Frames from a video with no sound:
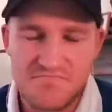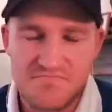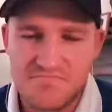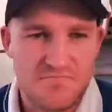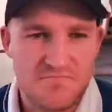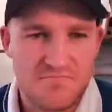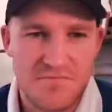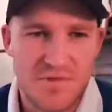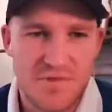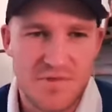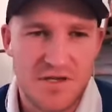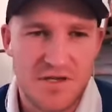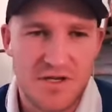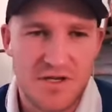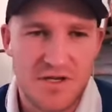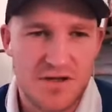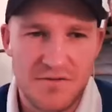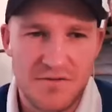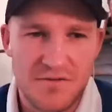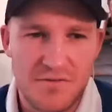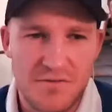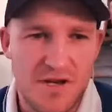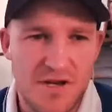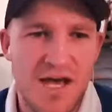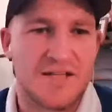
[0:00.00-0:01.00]

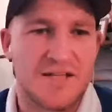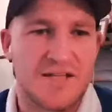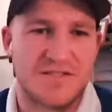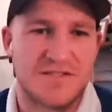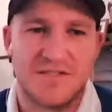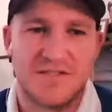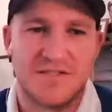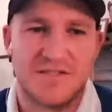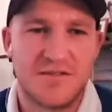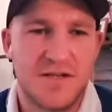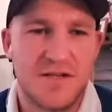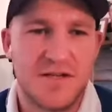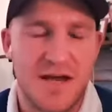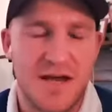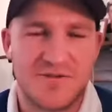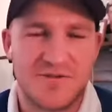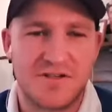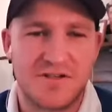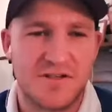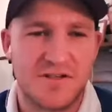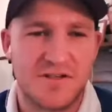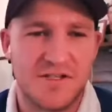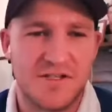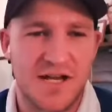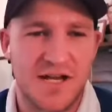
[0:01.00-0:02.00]
nuts, absolutely nuts
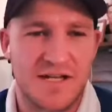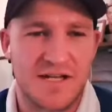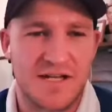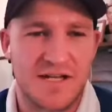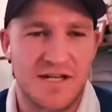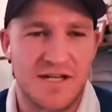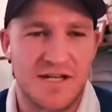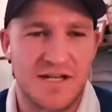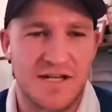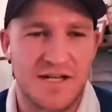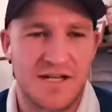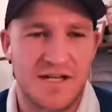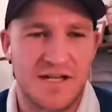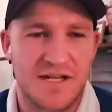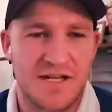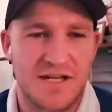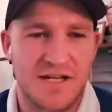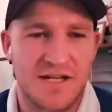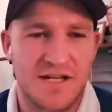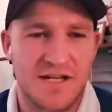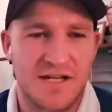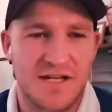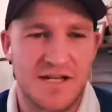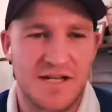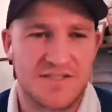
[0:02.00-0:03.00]
seeing
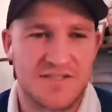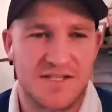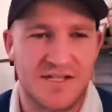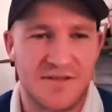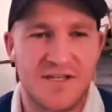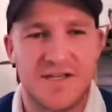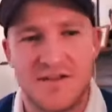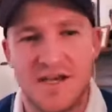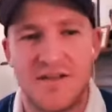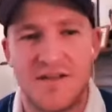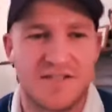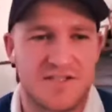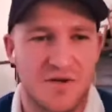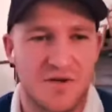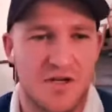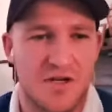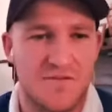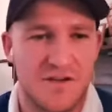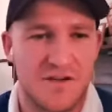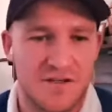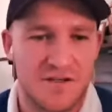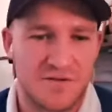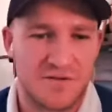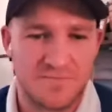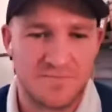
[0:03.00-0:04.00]
the other side of
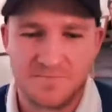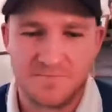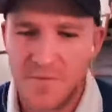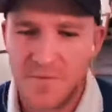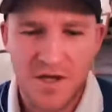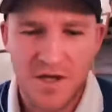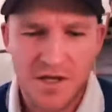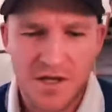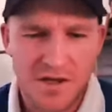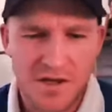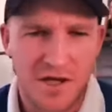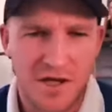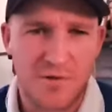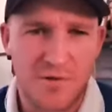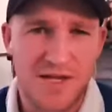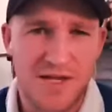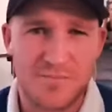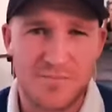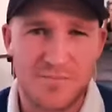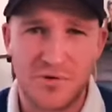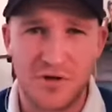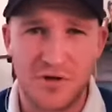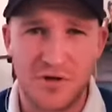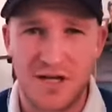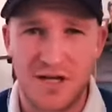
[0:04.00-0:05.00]
it. And like when they're
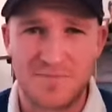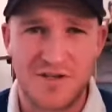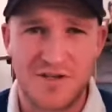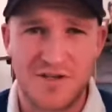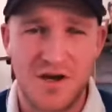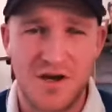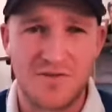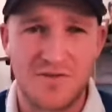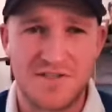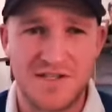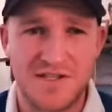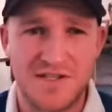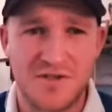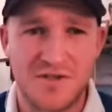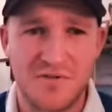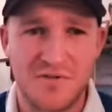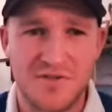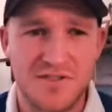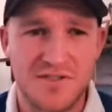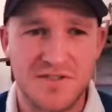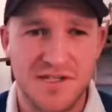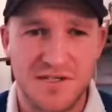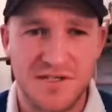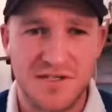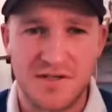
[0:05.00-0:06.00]
pulling up to hotels
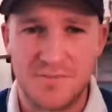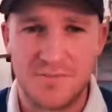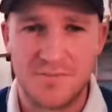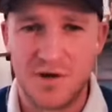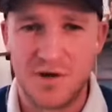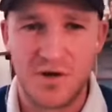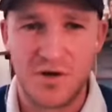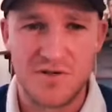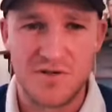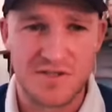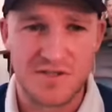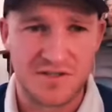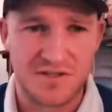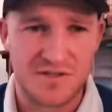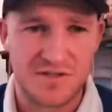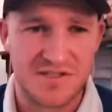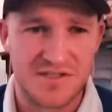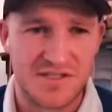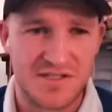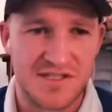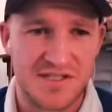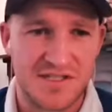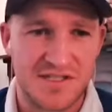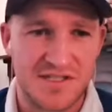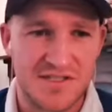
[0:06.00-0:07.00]
in opposing
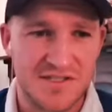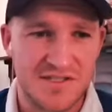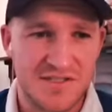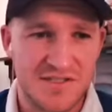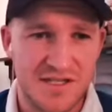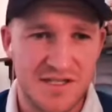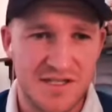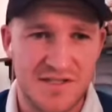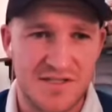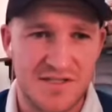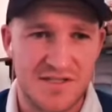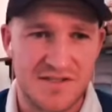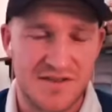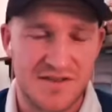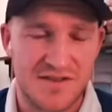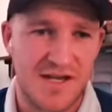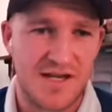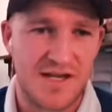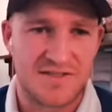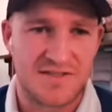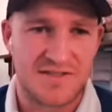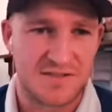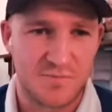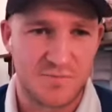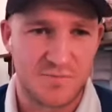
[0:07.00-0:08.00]
cities and there's
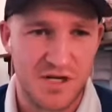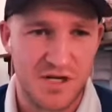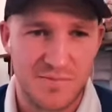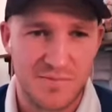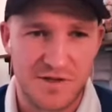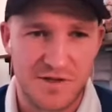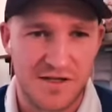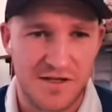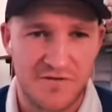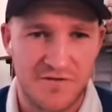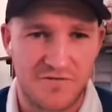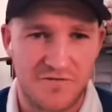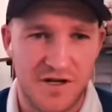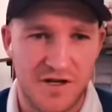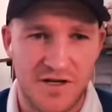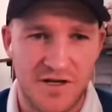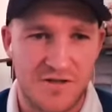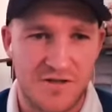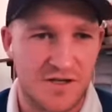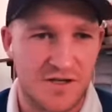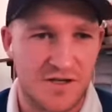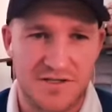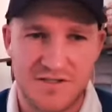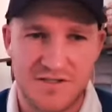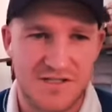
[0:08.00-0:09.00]
thousands of people at the front,
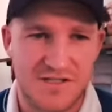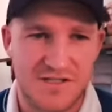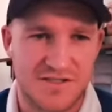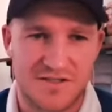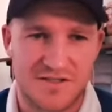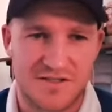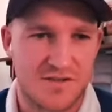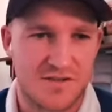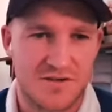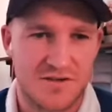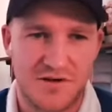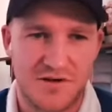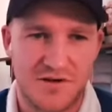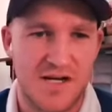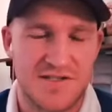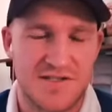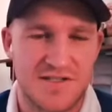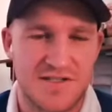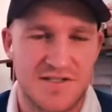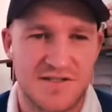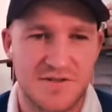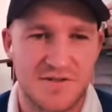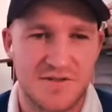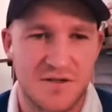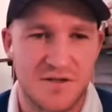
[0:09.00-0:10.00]
like just crazy
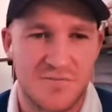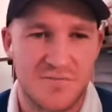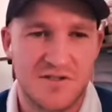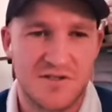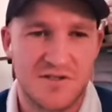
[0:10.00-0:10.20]
times.